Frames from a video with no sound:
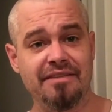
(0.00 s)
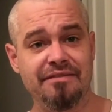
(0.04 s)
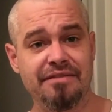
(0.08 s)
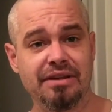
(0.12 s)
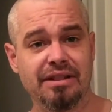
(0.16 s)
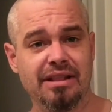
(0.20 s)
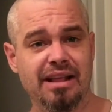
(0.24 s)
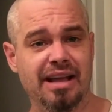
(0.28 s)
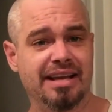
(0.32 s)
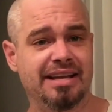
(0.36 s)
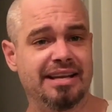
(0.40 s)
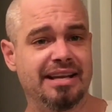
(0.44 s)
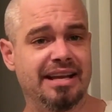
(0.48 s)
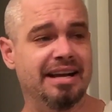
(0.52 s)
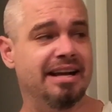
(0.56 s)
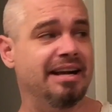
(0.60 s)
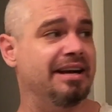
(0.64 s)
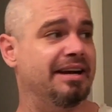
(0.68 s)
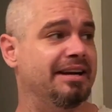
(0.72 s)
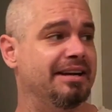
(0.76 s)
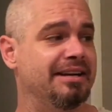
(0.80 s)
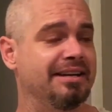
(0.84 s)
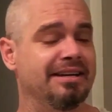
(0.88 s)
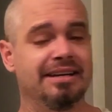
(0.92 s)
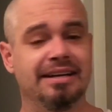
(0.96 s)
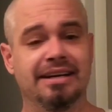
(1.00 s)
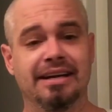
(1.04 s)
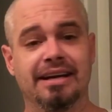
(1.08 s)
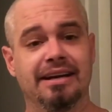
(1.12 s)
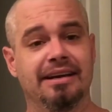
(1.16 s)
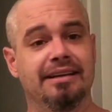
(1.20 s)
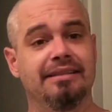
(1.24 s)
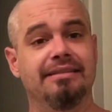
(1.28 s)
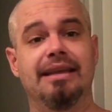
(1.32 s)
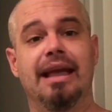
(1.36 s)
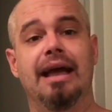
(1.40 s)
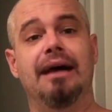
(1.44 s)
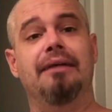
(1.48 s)
And he's
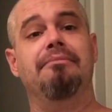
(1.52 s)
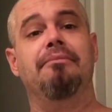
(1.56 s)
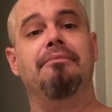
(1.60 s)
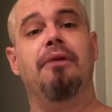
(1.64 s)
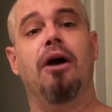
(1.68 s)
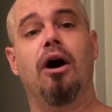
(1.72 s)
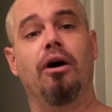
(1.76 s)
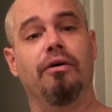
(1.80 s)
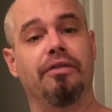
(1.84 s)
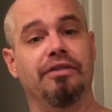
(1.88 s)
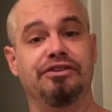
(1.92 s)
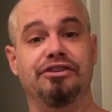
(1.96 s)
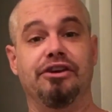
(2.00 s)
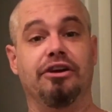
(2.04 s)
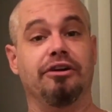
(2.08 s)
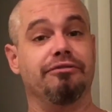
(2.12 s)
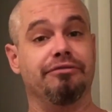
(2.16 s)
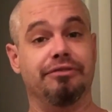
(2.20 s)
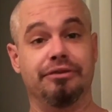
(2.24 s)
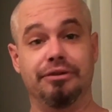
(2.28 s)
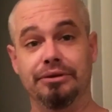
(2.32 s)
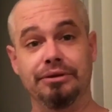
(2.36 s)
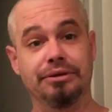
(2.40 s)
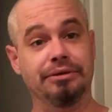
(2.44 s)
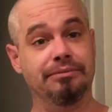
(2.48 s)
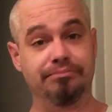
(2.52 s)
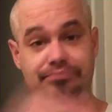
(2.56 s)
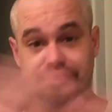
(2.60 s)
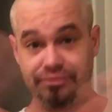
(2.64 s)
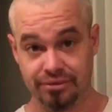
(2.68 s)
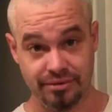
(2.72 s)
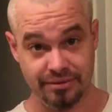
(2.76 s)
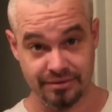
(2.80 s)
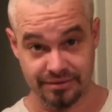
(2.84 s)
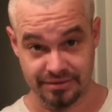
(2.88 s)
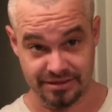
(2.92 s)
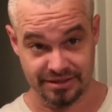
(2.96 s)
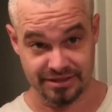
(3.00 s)
telling you that he's happy
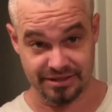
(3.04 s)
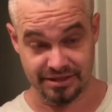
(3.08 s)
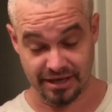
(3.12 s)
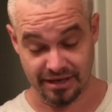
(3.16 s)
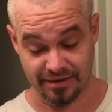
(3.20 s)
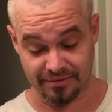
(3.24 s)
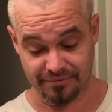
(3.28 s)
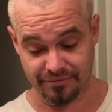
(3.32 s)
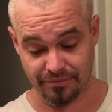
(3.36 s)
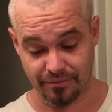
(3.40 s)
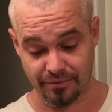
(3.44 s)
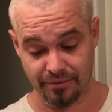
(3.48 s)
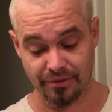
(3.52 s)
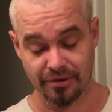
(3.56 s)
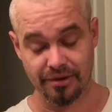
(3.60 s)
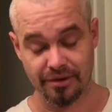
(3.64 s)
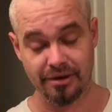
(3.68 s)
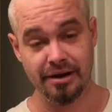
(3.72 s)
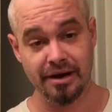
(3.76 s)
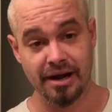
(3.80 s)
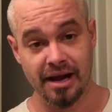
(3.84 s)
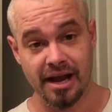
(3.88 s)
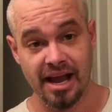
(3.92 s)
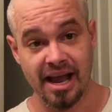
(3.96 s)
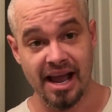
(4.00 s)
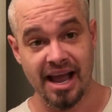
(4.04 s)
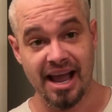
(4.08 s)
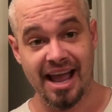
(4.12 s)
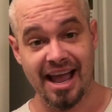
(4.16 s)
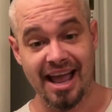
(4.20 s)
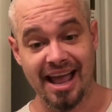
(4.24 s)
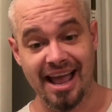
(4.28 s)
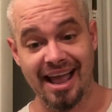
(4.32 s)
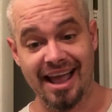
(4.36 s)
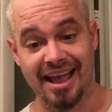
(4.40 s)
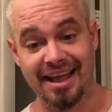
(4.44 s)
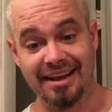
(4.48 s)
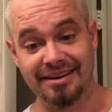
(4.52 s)
being this a
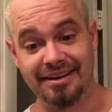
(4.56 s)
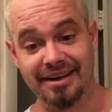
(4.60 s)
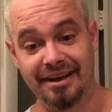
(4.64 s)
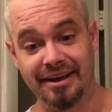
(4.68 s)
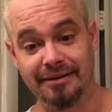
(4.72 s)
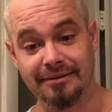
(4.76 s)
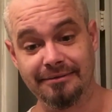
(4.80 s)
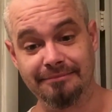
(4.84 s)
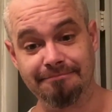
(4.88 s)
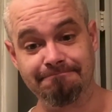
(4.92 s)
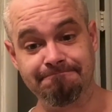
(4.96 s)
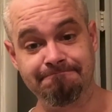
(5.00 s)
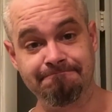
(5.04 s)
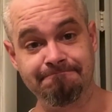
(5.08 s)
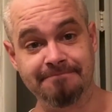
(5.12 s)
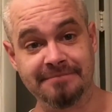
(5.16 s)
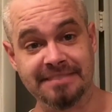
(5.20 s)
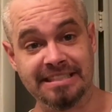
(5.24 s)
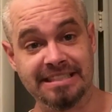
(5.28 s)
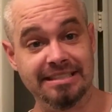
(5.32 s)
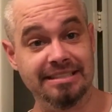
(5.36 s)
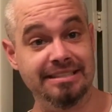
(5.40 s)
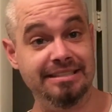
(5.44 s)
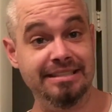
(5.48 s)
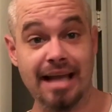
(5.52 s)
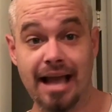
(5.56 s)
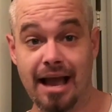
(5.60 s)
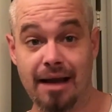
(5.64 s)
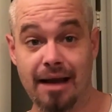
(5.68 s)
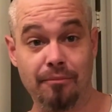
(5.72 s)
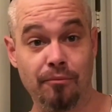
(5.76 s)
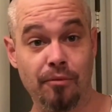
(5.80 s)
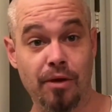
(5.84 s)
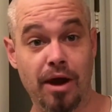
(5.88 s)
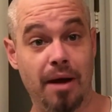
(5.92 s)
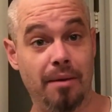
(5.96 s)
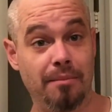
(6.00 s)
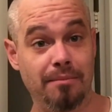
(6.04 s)
walking abomination.
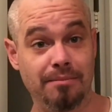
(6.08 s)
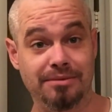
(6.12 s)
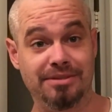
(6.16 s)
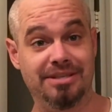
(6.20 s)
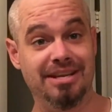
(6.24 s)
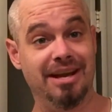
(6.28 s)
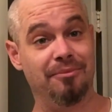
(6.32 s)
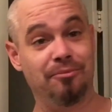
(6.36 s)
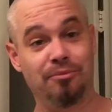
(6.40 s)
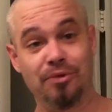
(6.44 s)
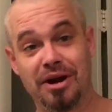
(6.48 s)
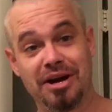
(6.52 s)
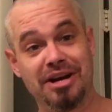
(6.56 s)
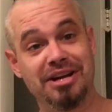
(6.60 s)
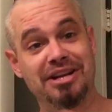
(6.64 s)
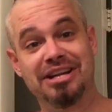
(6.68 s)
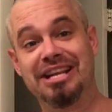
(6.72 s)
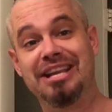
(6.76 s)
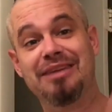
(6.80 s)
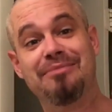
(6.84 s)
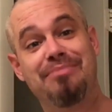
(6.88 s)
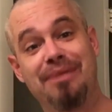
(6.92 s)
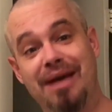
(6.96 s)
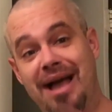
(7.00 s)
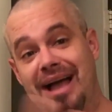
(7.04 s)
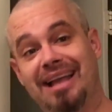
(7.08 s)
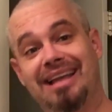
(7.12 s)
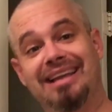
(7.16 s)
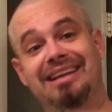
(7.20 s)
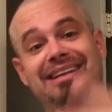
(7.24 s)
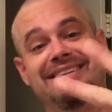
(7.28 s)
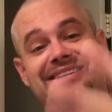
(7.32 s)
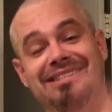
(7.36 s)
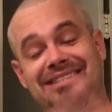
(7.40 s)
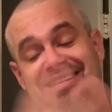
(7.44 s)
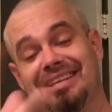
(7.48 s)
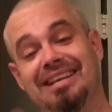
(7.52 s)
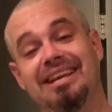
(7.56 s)
So
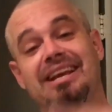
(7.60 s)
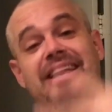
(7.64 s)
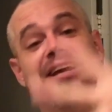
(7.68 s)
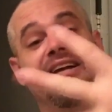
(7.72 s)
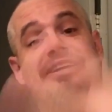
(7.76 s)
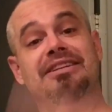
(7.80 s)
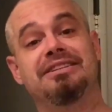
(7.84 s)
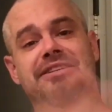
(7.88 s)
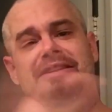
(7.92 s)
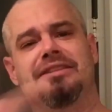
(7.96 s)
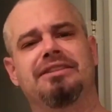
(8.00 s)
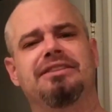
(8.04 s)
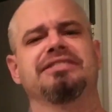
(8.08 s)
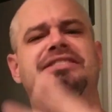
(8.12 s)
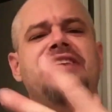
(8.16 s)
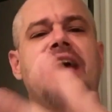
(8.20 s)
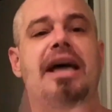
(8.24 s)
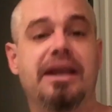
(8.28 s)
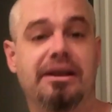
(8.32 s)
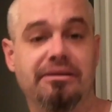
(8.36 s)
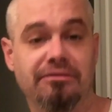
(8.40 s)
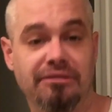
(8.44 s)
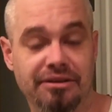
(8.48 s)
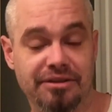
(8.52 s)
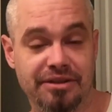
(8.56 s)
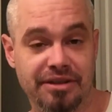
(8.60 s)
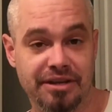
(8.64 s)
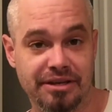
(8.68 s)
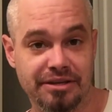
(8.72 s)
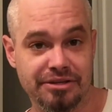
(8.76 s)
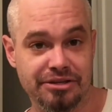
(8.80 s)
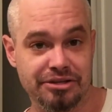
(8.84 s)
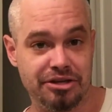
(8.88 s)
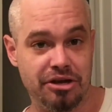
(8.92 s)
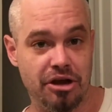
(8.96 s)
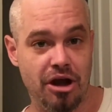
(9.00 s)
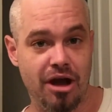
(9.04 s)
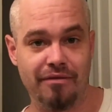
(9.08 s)
all I'm telling you like this, I'm
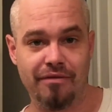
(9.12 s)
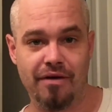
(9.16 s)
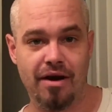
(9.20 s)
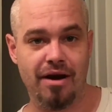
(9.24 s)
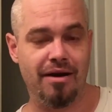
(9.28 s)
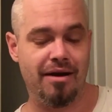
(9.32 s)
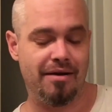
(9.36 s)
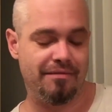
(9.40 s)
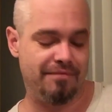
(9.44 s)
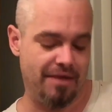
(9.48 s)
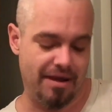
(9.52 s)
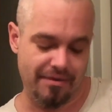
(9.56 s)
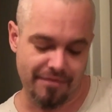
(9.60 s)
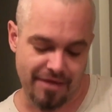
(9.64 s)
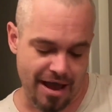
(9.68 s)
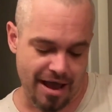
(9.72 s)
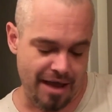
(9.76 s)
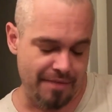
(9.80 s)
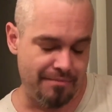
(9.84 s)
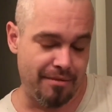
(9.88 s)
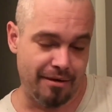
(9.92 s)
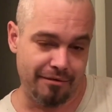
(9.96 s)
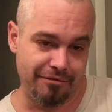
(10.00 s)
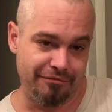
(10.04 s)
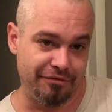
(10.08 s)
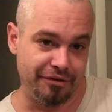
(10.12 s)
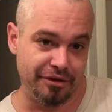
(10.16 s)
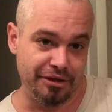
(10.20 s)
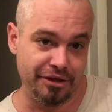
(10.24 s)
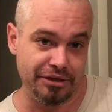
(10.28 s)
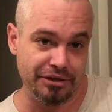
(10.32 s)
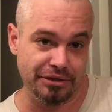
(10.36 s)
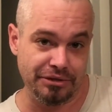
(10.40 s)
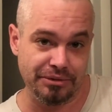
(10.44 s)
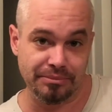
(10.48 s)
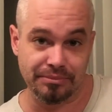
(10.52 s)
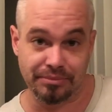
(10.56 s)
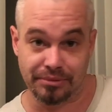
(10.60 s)
telling you flat out,
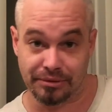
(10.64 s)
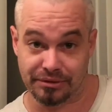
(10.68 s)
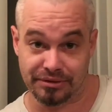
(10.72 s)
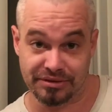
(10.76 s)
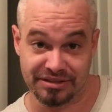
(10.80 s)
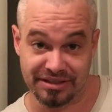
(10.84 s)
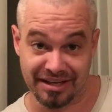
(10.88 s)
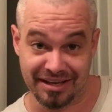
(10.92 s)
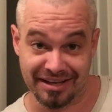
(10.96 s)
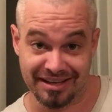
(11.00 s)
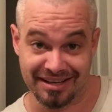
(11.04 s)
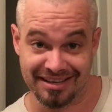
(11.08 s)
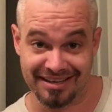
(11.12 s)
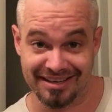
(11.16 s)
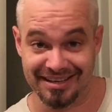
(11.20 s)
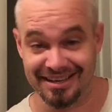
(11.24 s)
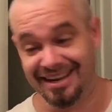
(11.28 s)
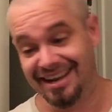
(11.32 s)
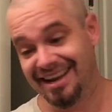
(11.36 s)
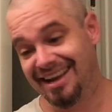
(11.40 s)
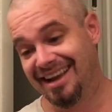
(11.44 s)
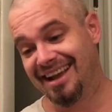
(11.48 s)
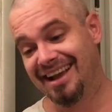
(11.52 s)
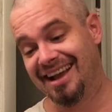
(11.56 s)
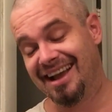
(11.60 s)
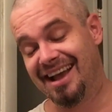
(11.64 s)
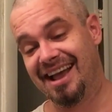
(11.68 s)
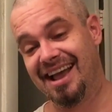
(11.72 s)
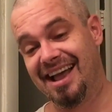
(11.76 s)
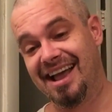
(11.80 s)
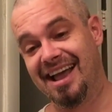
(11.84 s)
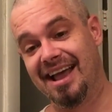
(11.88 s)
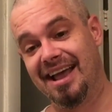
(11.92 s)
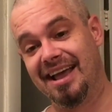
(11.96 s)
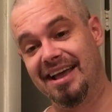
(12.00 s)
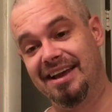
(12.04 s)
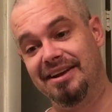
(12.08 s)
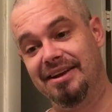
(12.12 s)
anybody that's
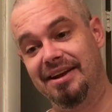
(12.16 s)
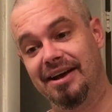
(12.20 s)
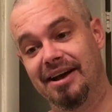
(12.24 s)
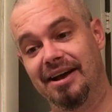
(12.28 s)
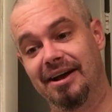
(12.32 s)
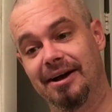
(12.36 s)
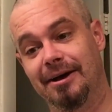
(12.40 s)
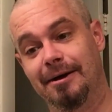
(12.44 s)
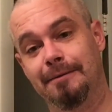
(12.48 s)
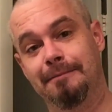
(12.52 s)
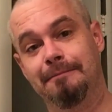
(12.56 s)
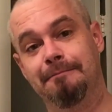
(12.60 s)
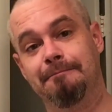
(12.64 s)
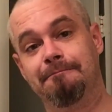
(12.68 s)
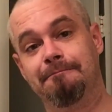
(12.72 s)
listening to this